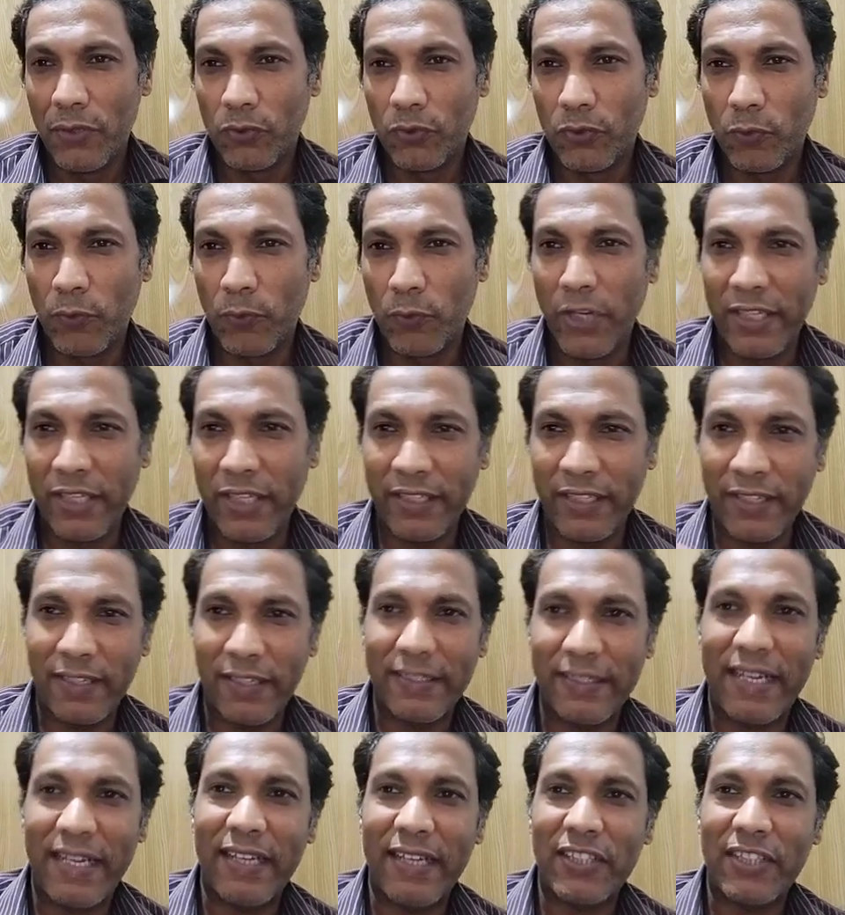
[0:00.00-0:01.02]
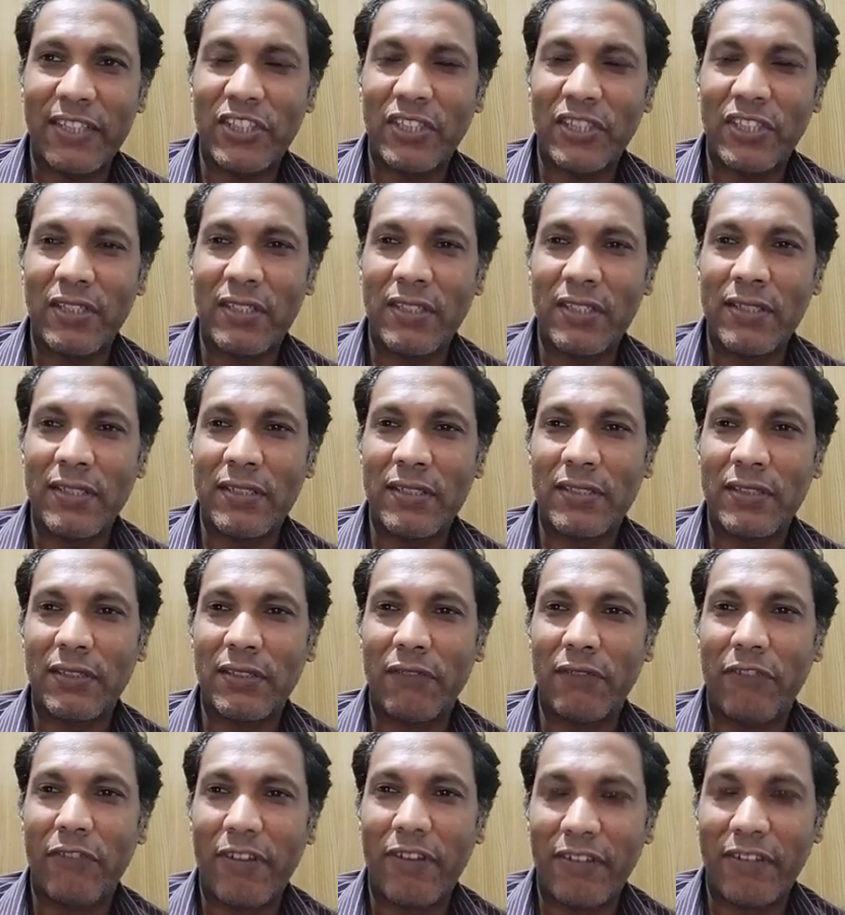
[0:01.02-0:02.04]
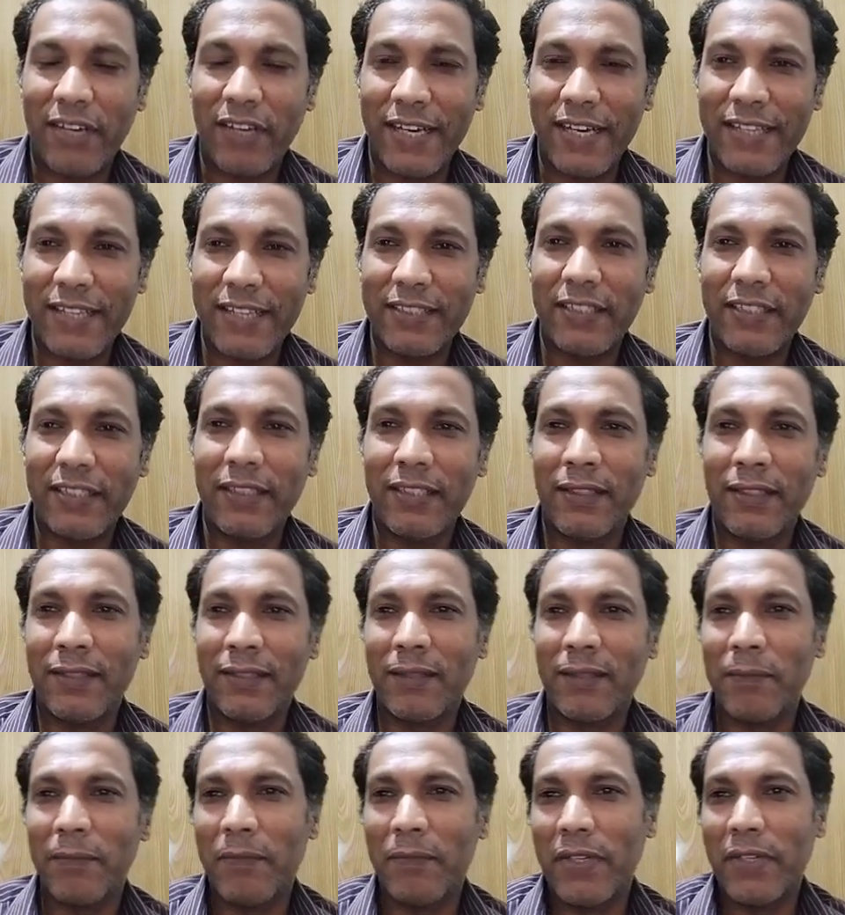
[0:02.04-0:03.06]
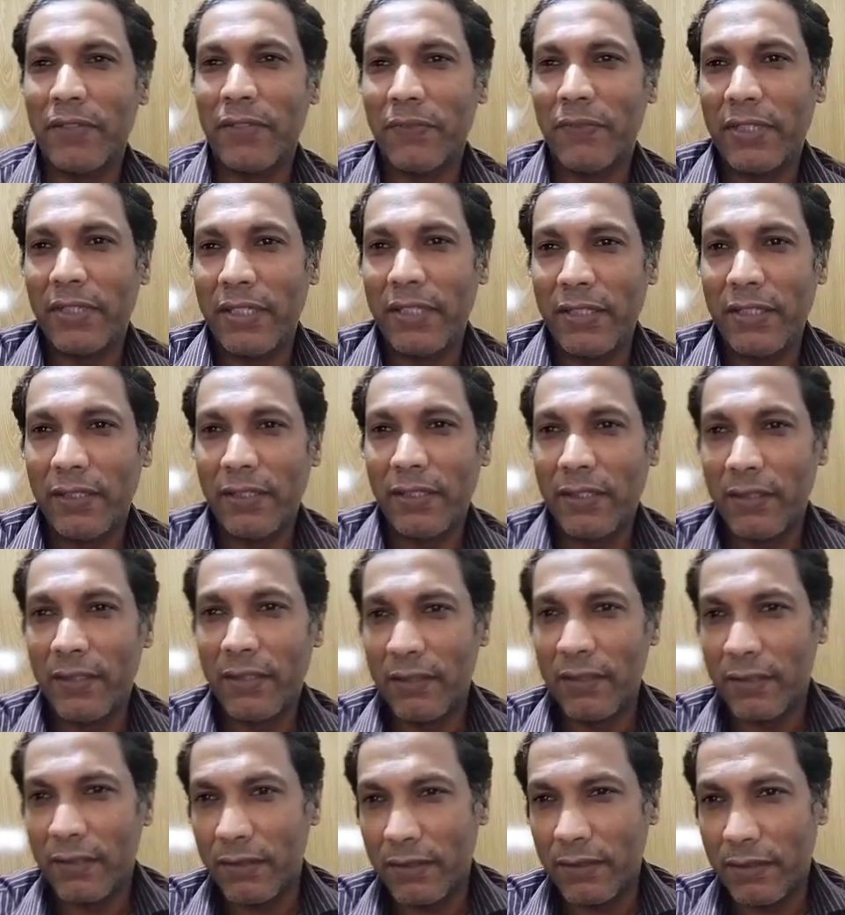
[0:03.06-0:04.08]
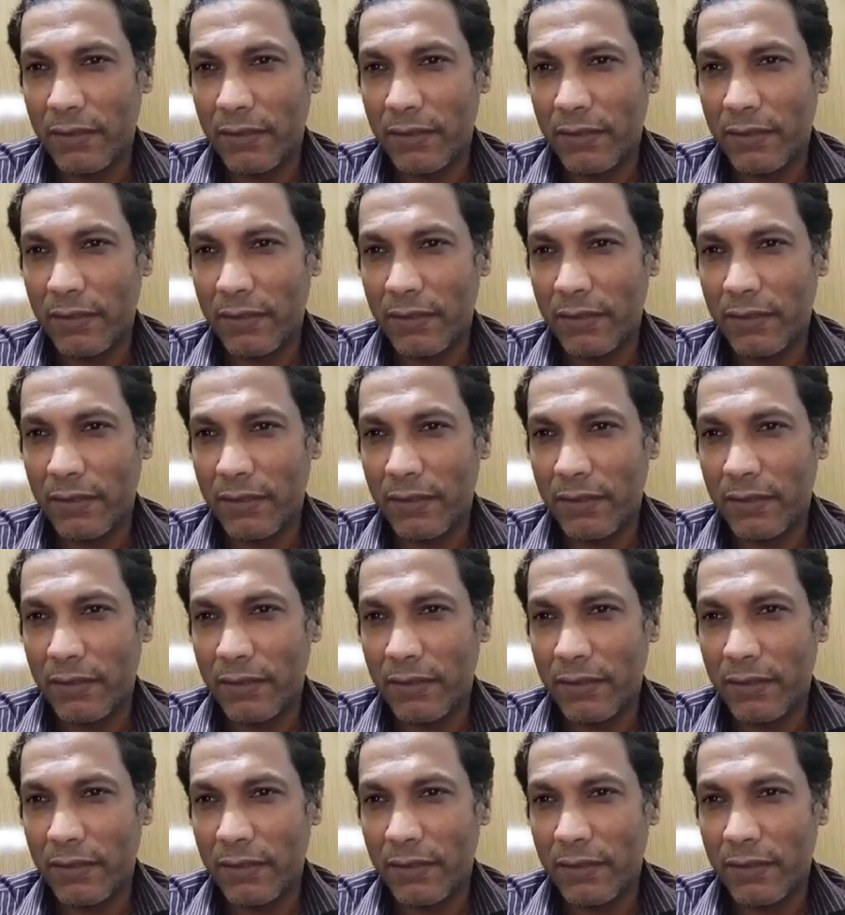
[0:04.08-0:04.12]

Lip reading: So political tensions were rising between